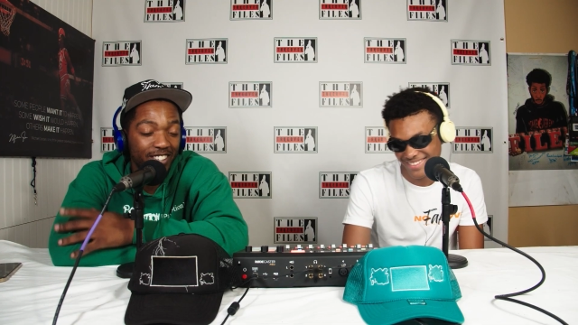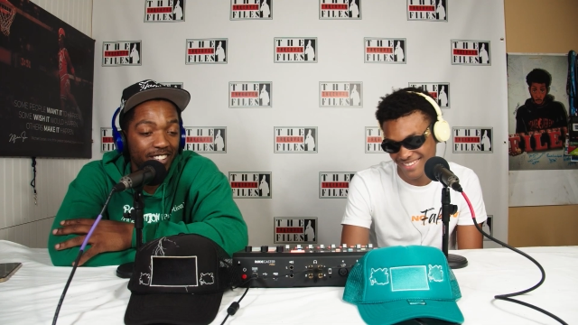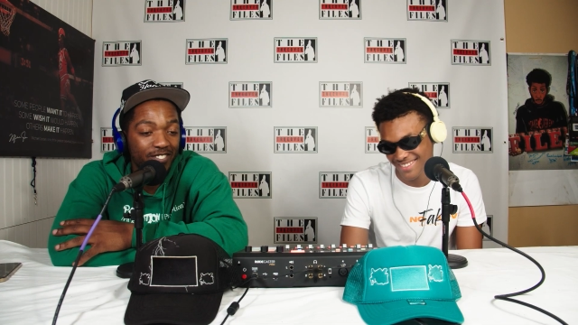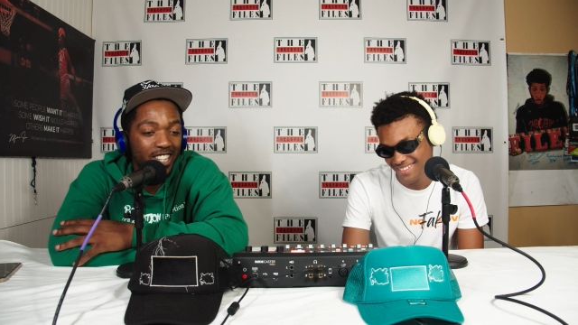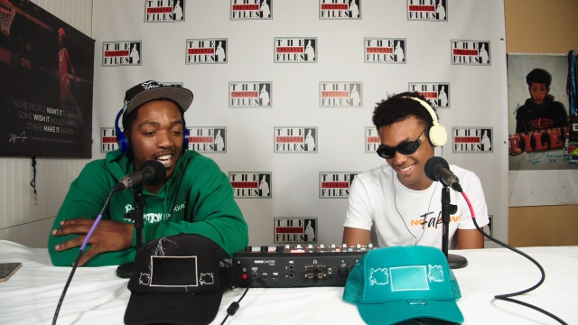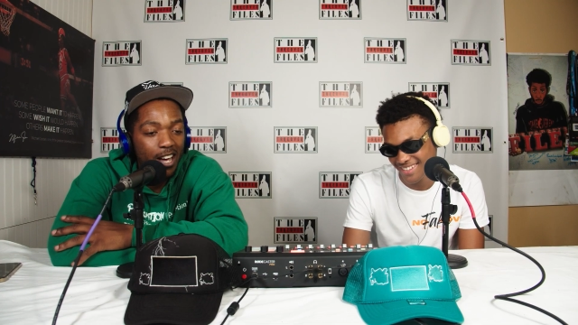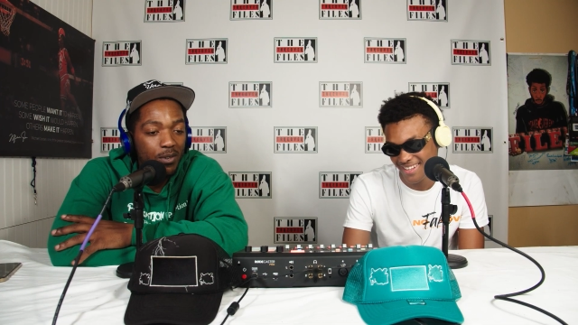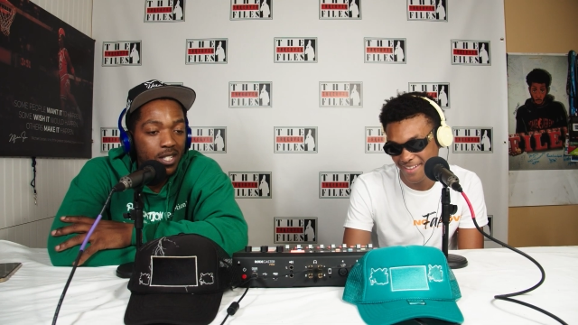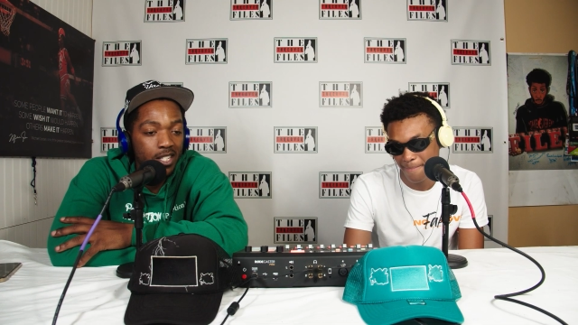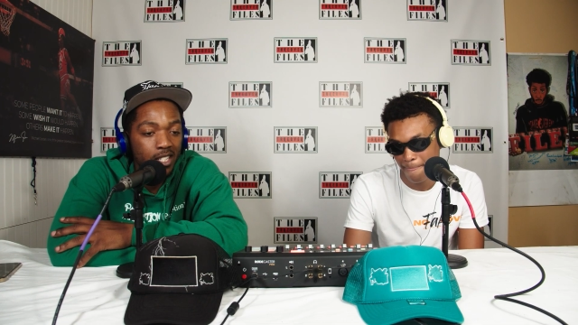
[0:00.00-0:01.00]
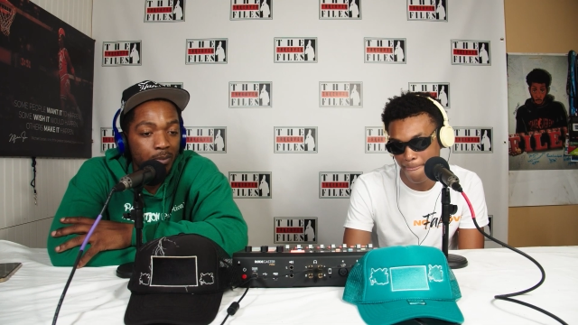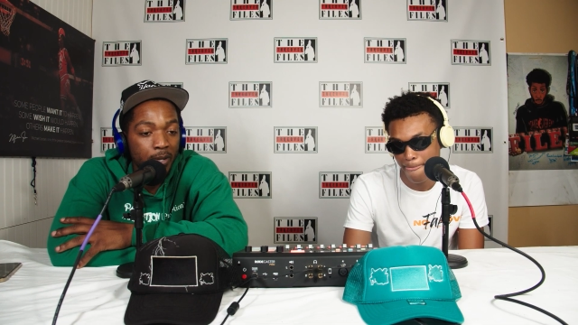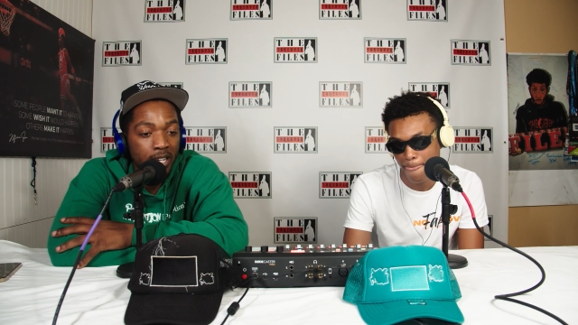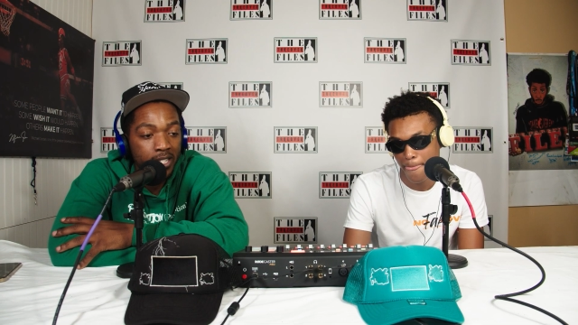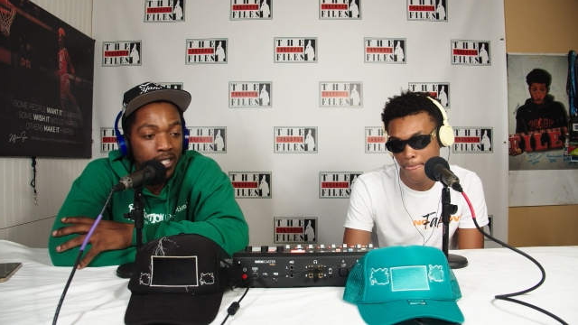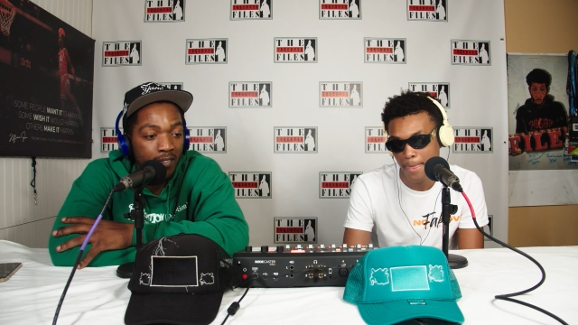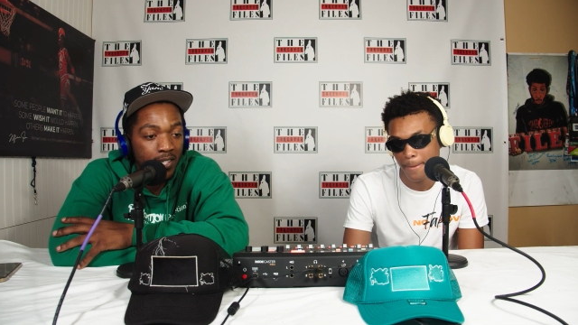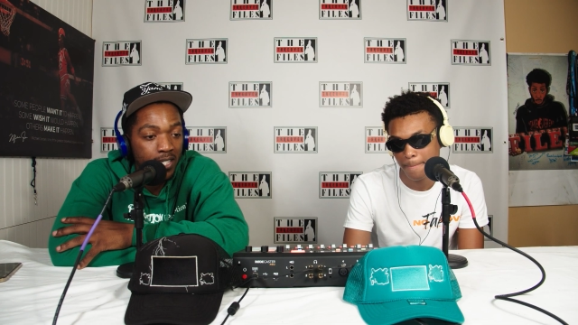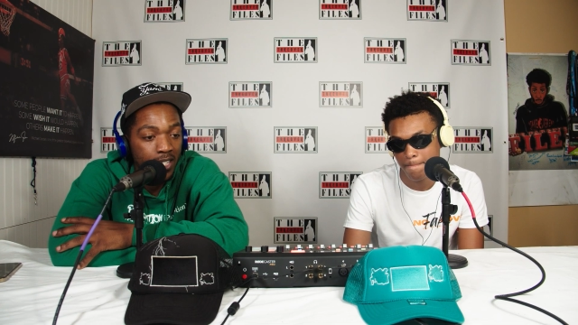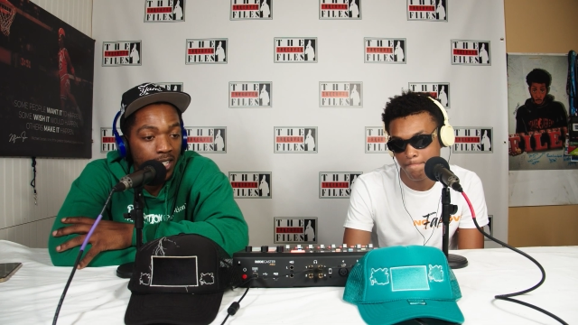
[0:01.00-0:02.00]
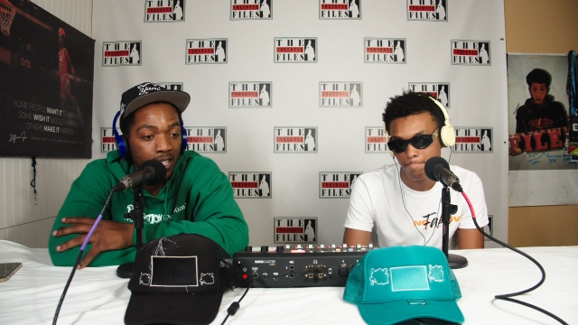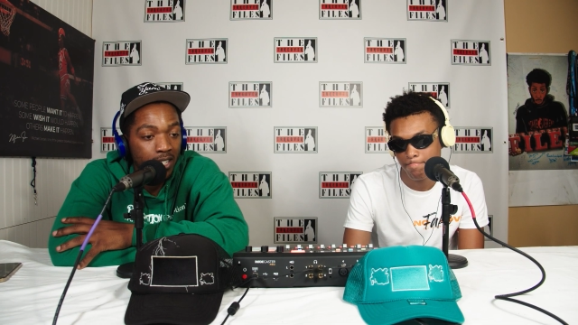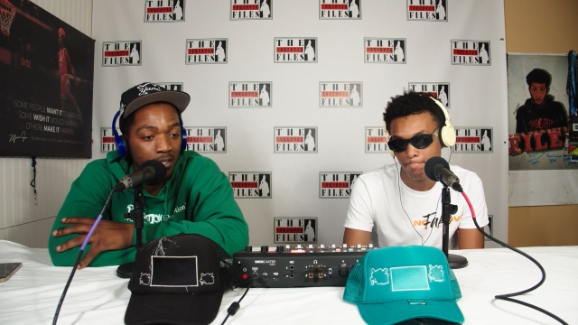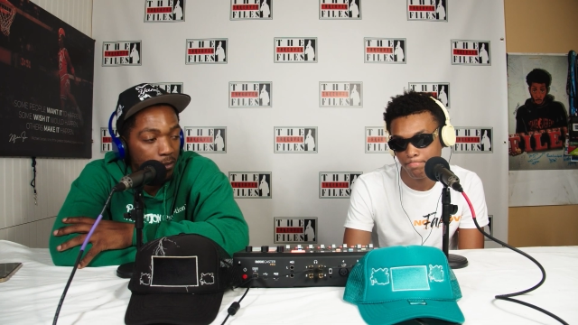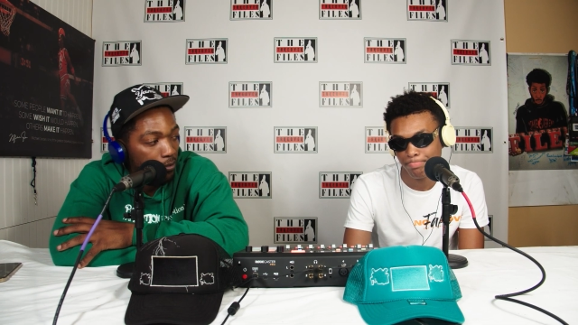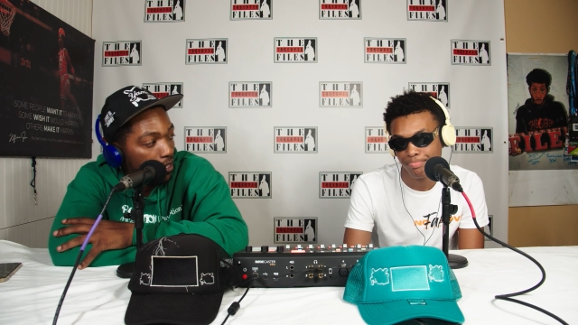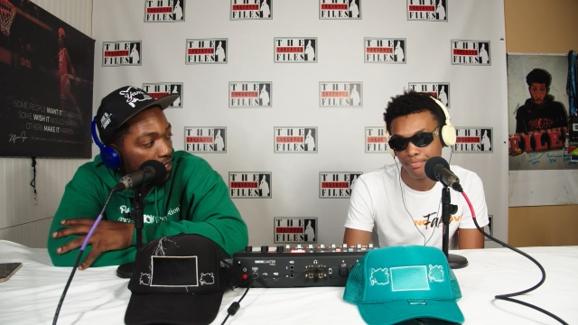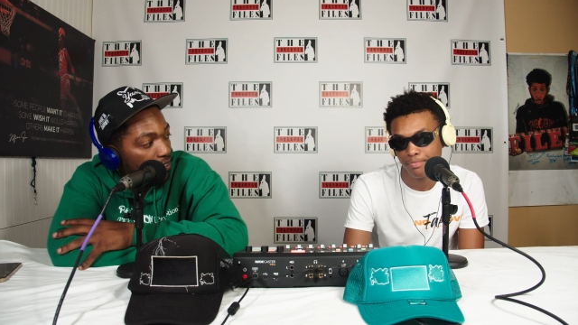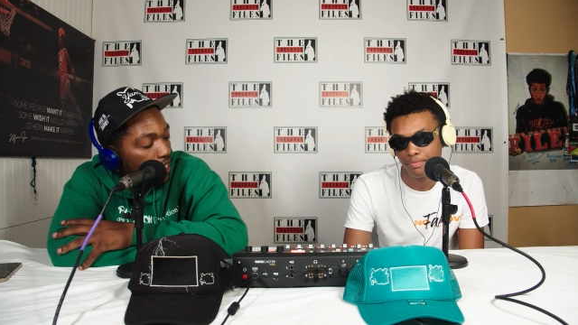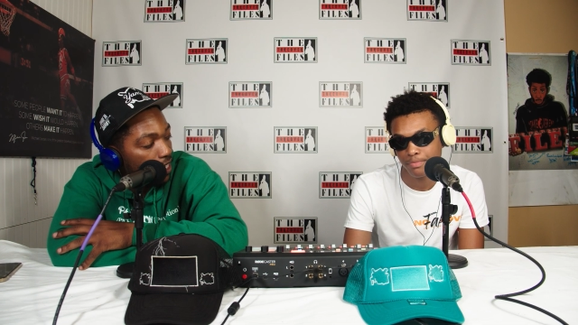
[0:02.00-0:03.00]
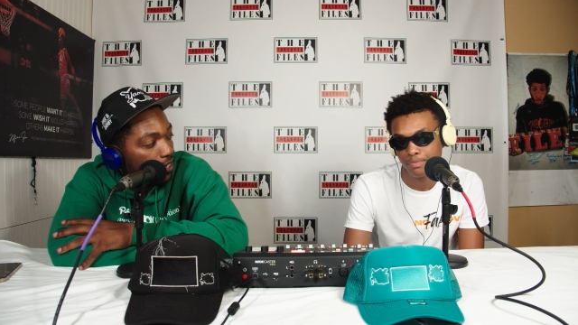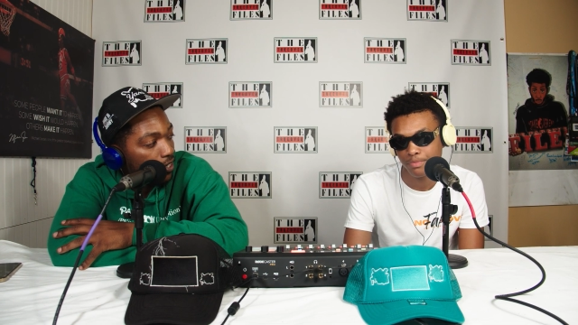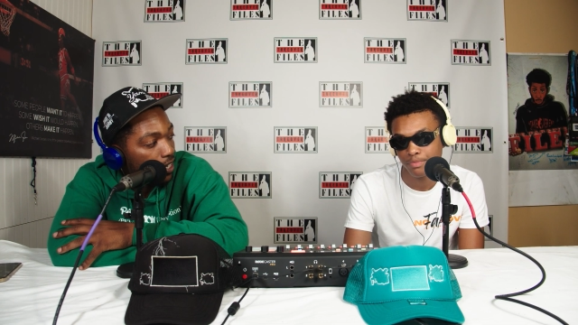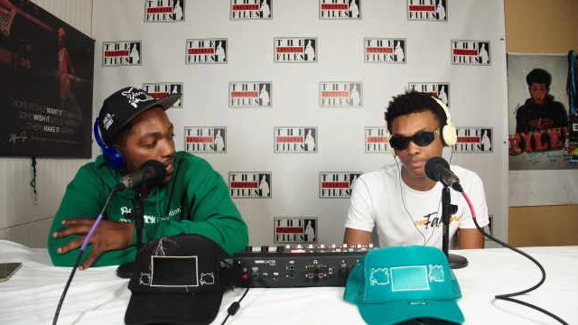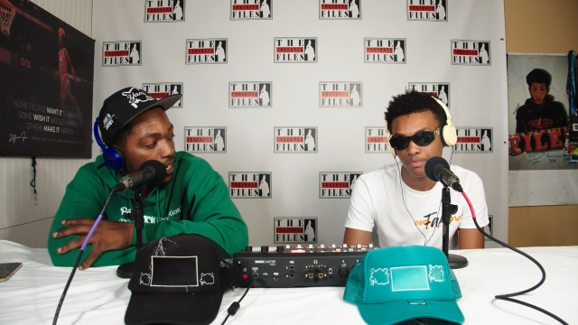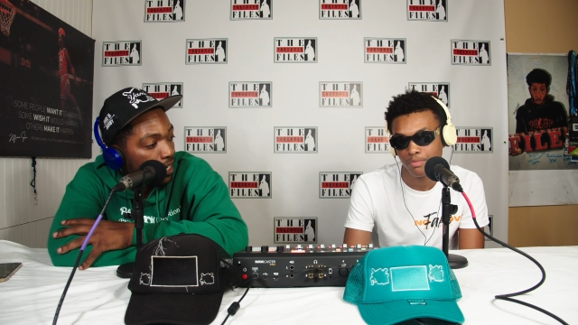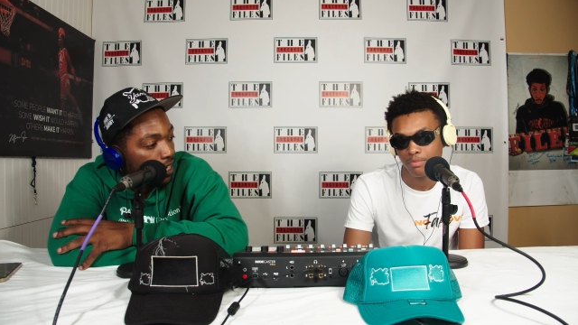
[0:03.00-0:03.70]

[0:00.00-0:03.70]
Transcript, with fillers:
Speaker 1: But but how is it just being 17 in Philly right now? Like,